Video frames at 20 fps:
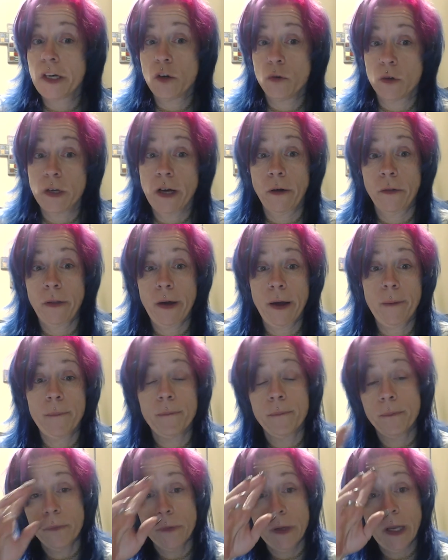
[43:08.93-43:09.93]
you tell them
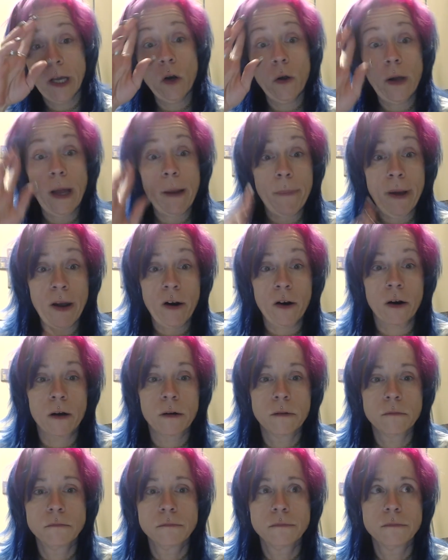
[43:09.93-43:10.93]
it'll get better,
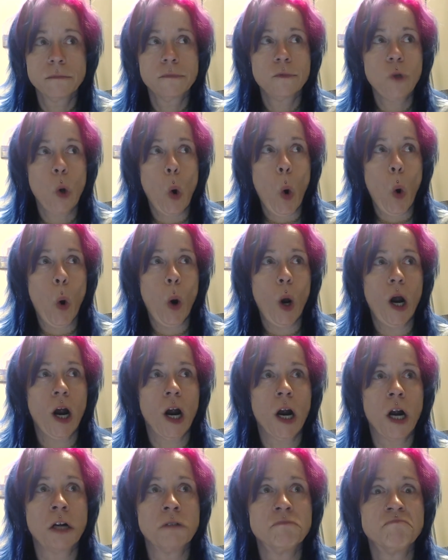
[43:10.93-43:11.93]

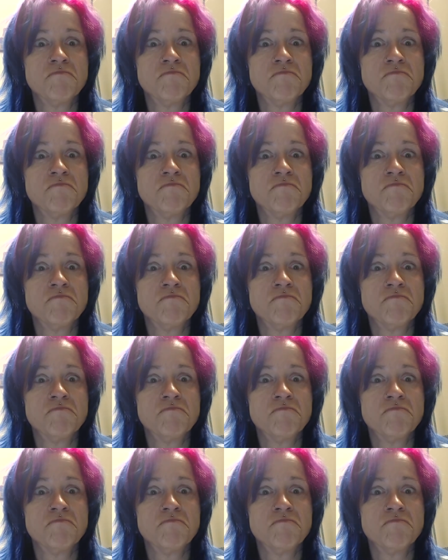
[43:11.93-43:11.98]
or,